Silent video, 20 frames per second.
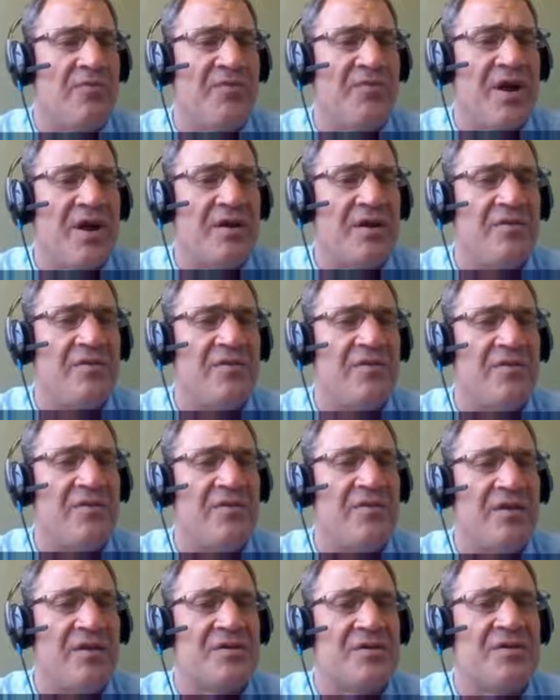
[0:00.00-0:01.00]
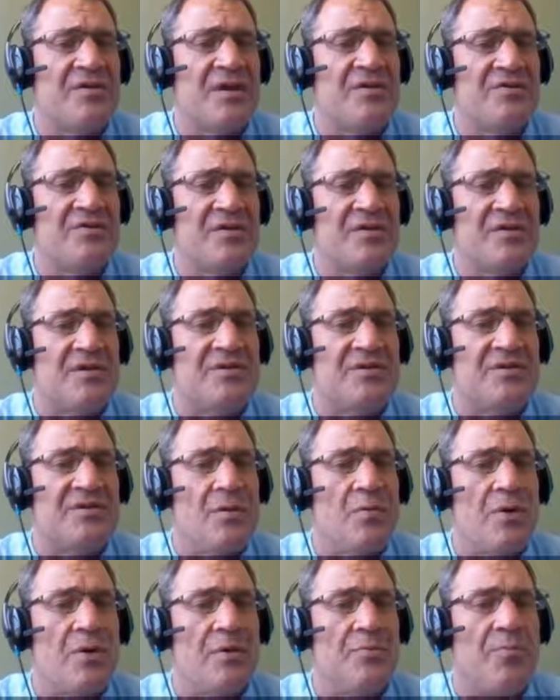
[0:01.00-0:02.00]
refractive index, let's
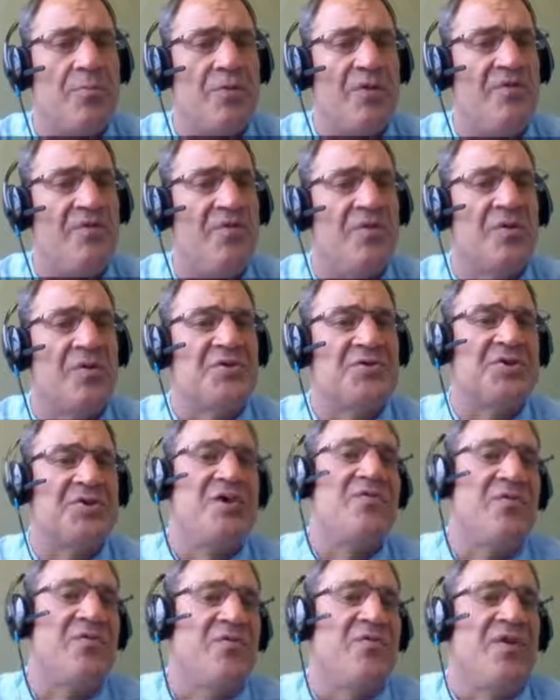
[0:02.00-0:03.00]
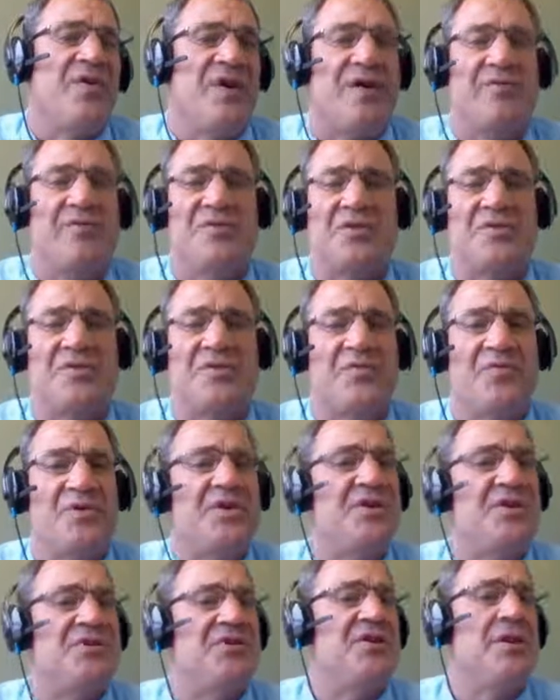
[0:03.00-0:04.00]
say 1.475, just for
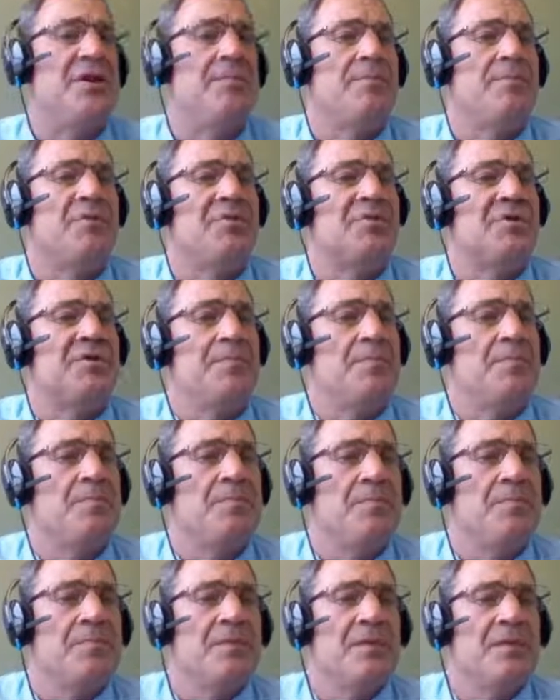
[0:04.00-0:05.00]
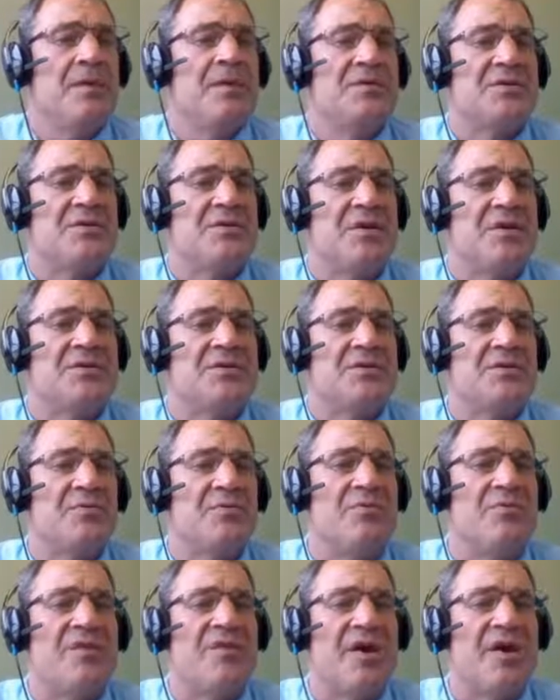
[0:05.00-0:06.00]
easy numbers. So that's the
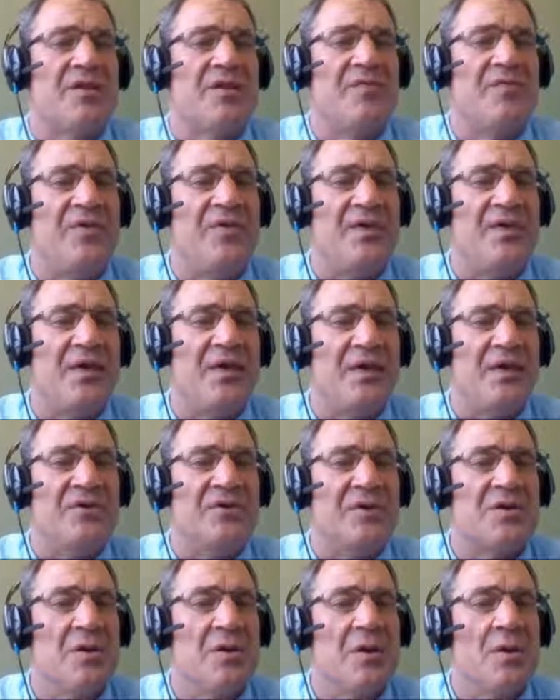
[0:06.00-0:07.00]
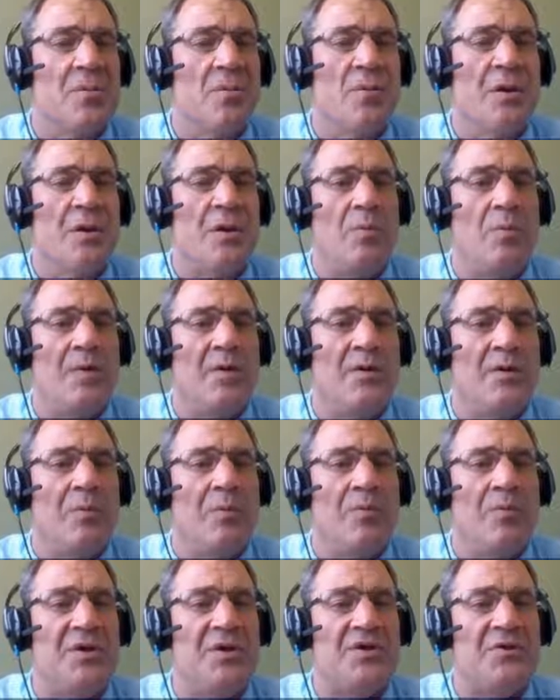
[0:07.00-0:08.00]
refractive index. What we'll
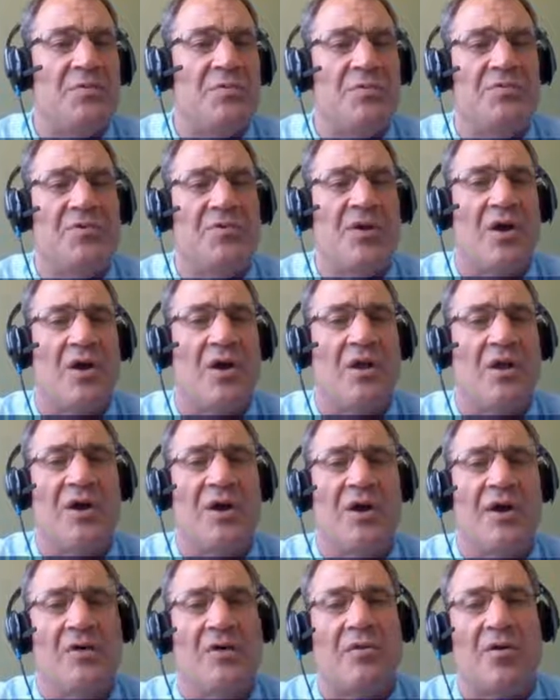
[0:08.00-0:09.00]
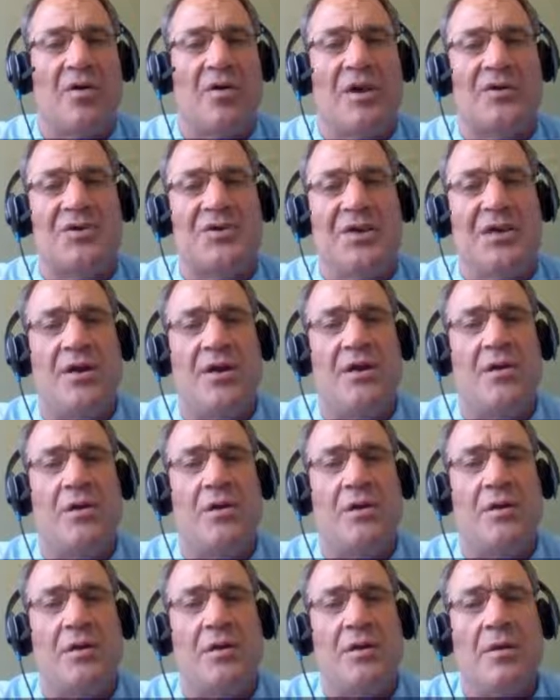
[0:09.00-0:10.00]
do is we'll draw a line across here,